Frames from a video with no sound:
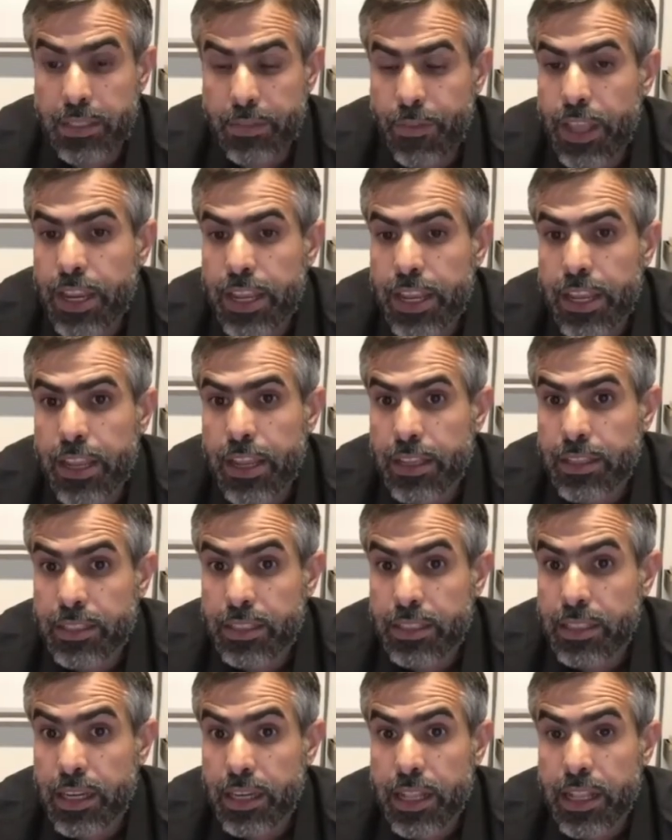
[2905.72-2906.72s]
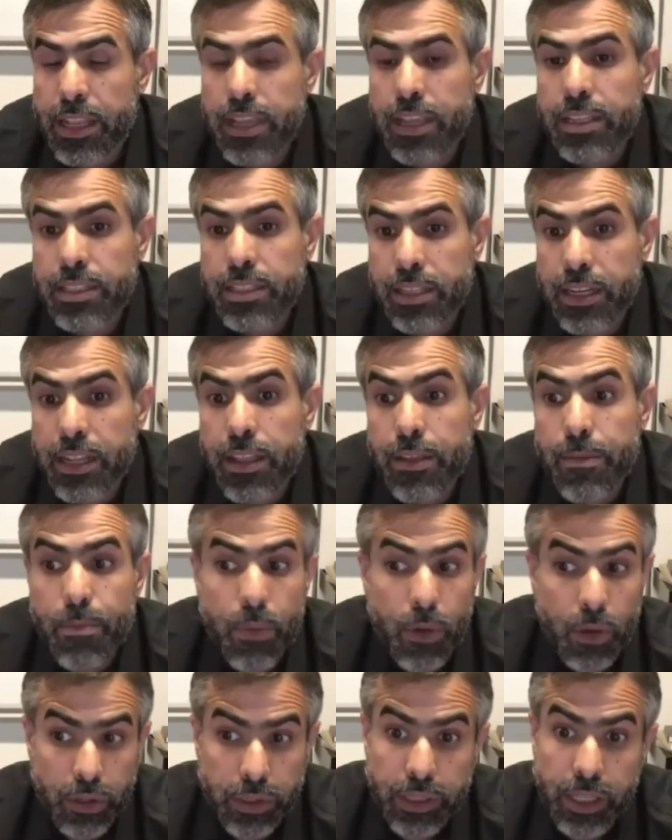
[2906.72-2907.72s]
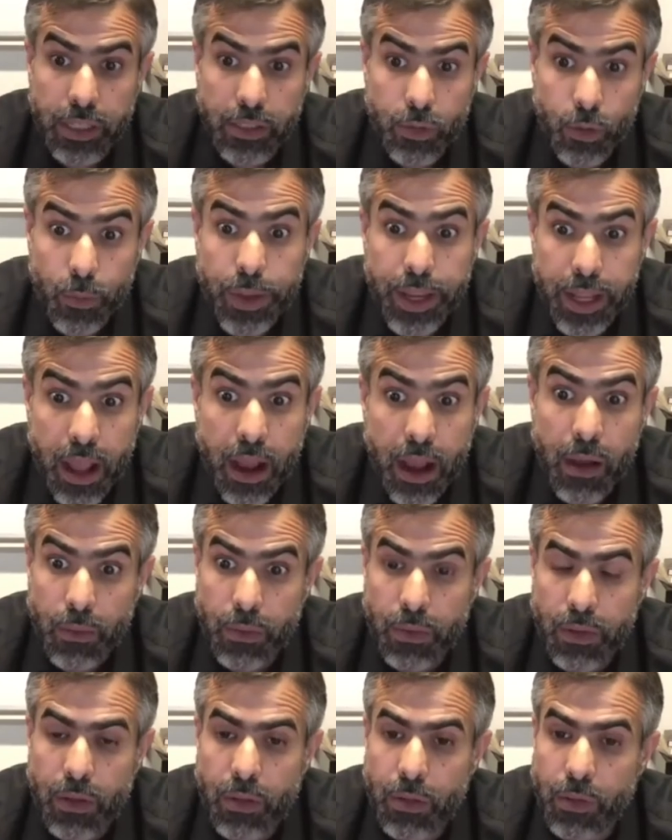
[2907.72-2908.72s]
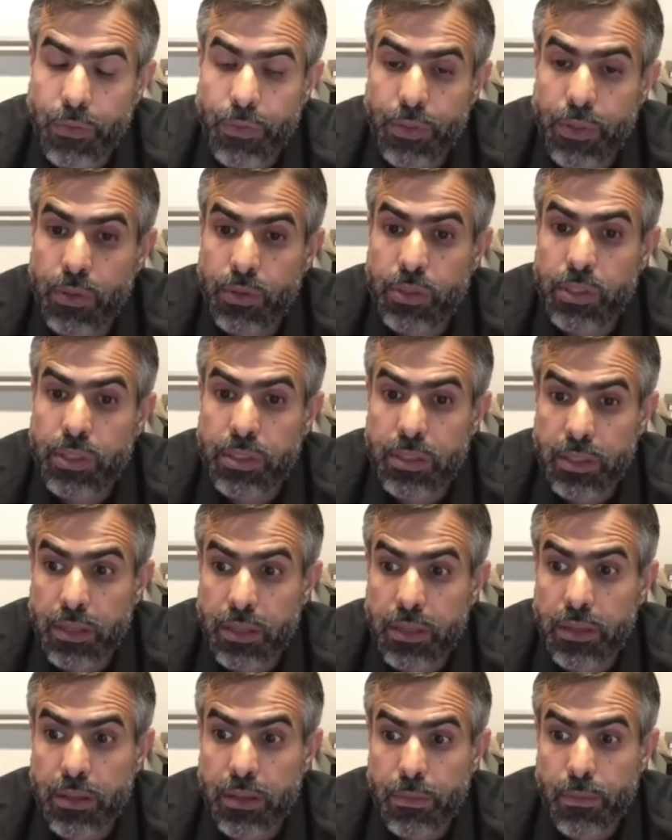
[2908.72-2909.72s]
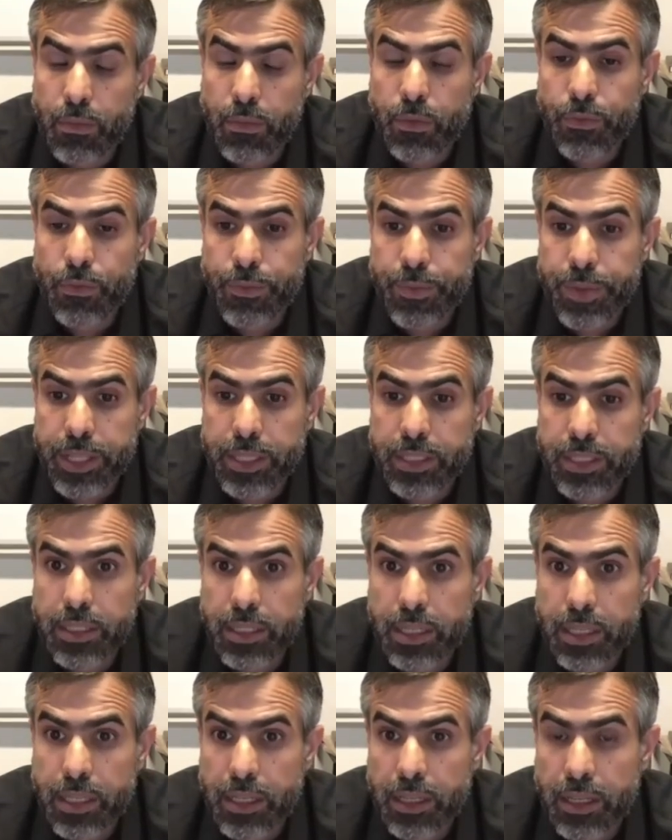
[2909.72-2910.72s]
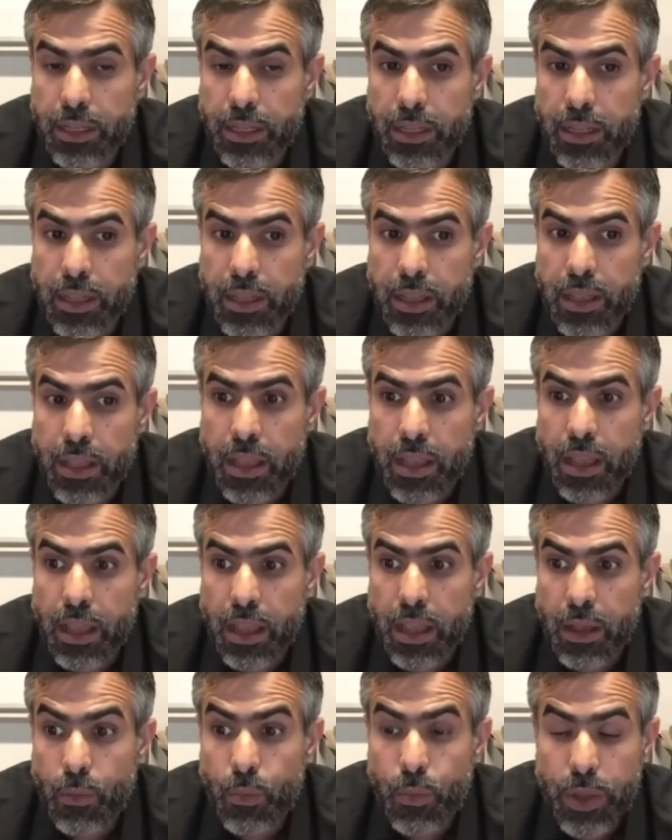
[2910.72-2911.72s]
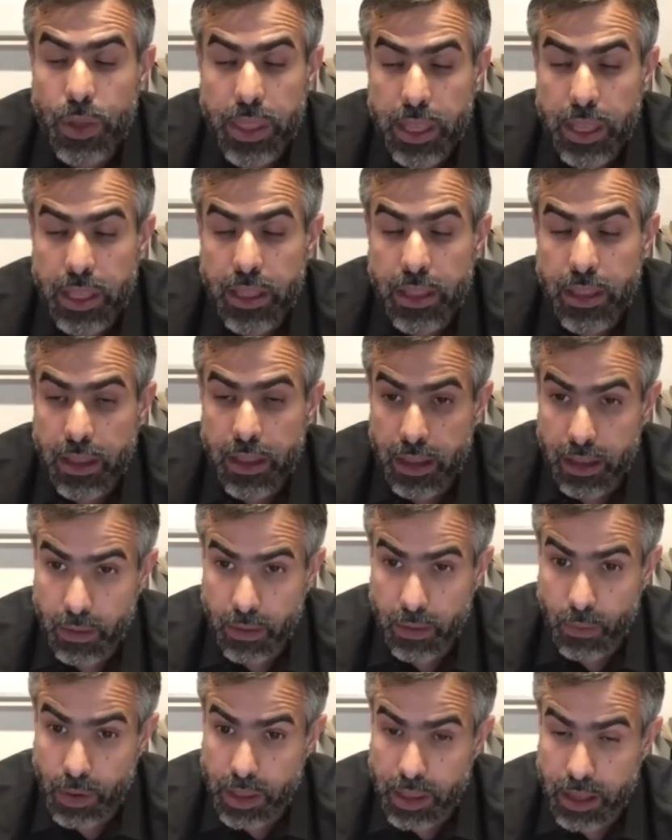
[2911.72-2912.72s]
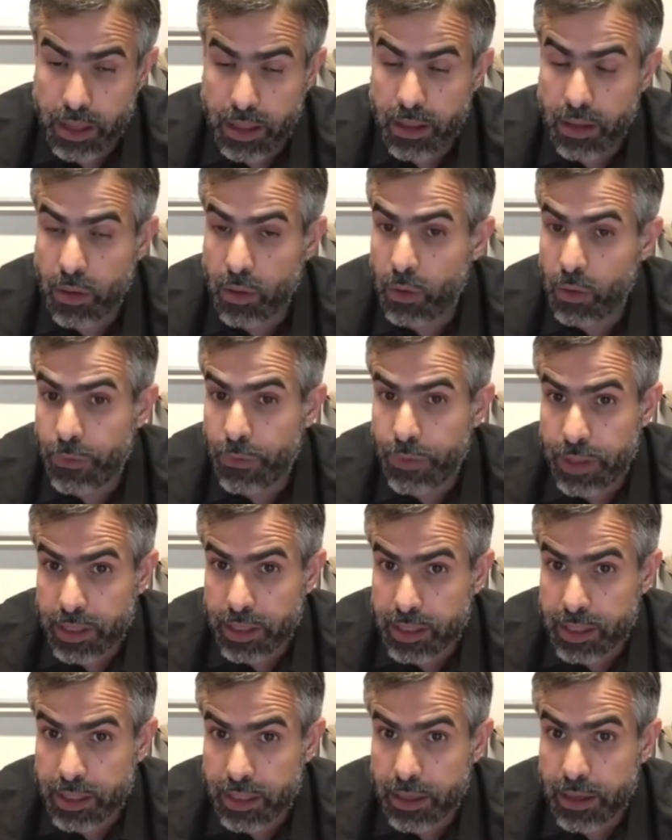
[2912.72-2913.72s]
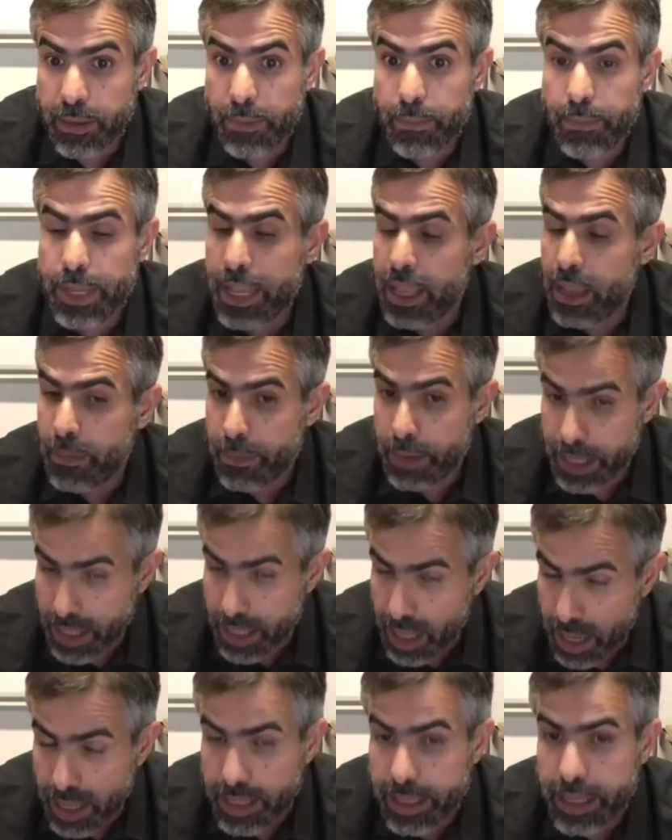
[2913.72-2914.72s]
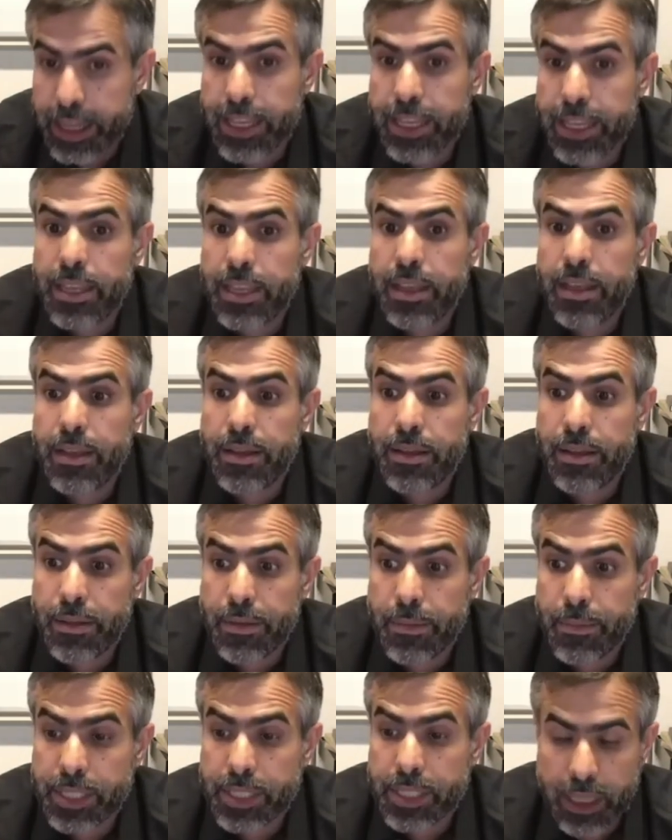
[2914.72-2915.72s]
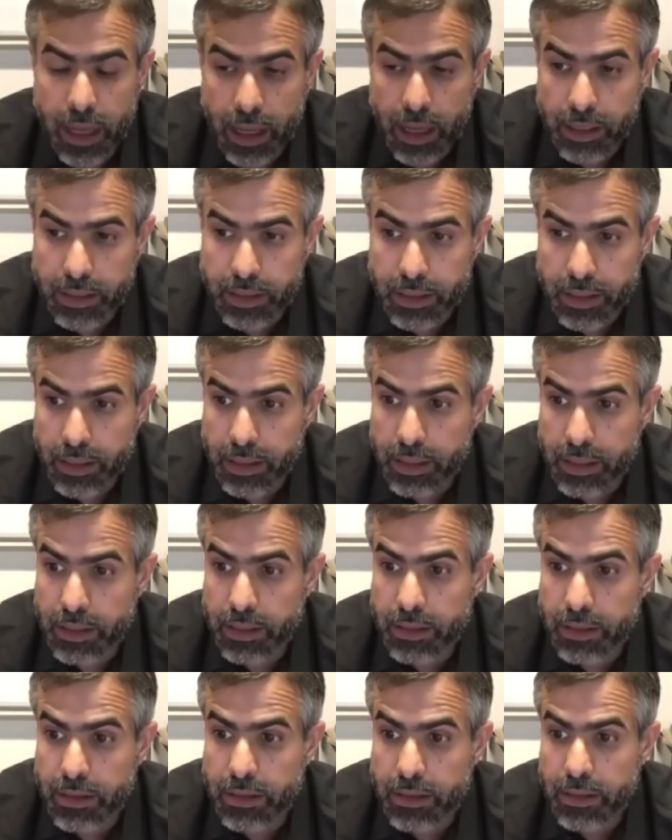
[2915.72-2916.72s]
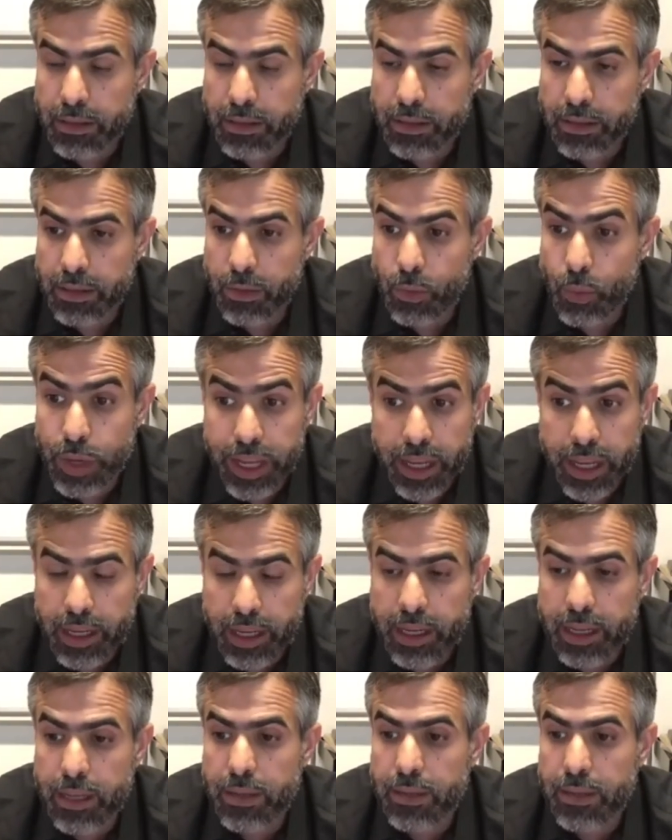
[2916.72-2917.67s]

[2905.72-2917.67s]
really important to be now all of those movement within all of this Binali Misk Art Week,